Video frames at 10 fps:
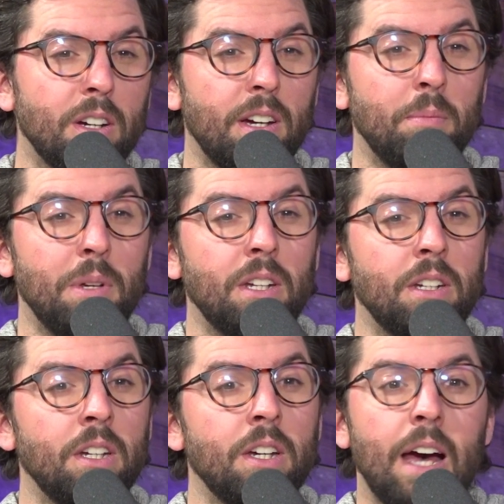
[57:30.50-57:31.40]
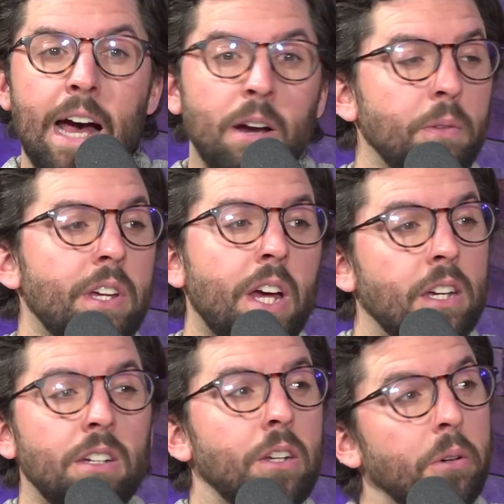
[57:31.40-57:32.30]
I mean, I don't think I
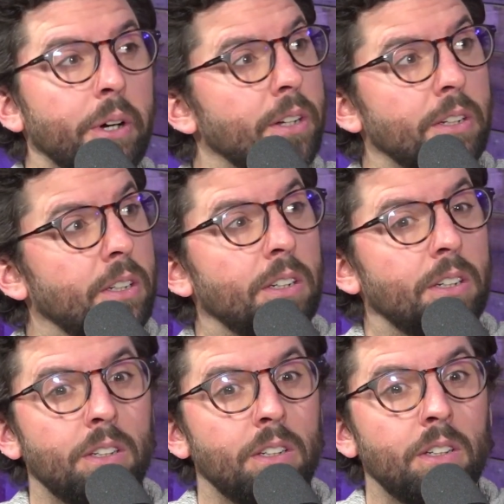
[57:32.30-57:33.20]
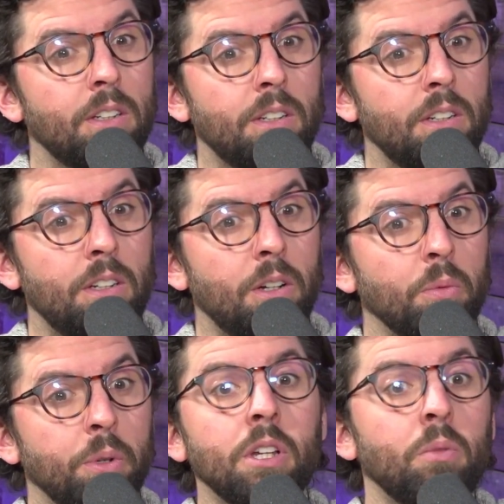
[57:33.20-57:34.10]
could do it.
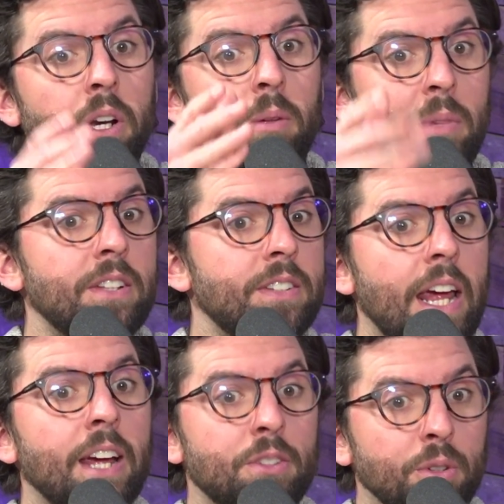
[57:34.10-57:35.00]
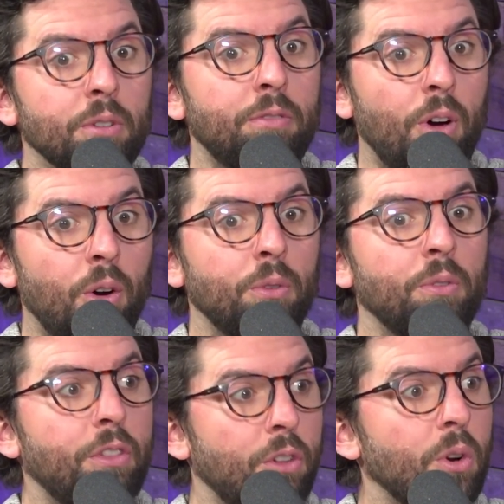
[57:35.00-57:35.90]
Really what it means to answer the phone
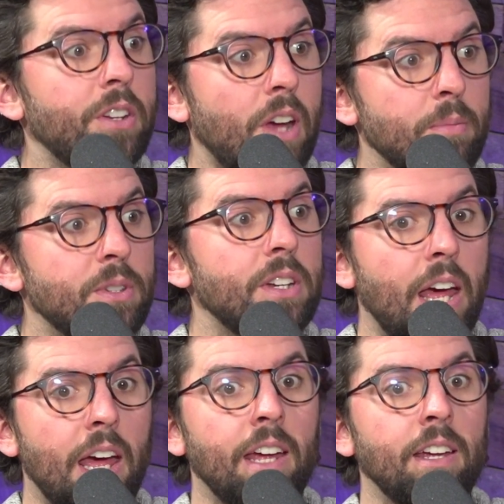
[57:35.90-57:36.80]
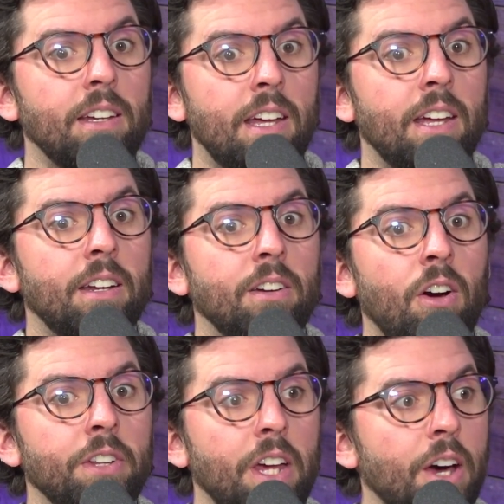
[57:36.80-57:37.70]
30 times a day, and
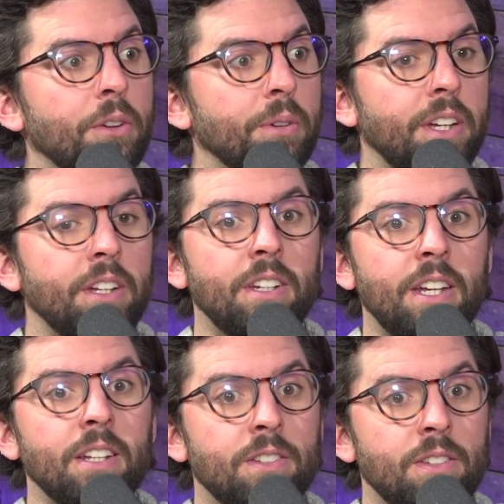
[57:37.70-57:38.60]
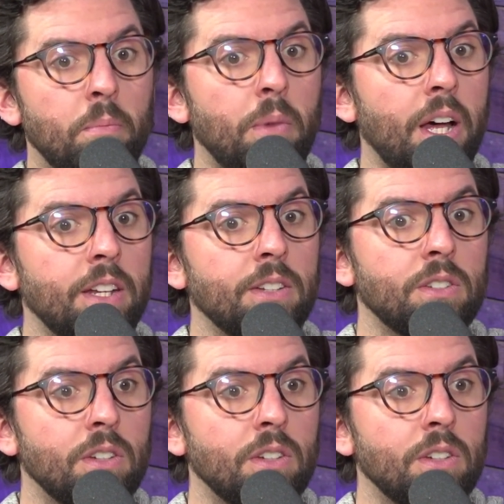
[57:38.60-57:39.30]
on the other end, it's somebody's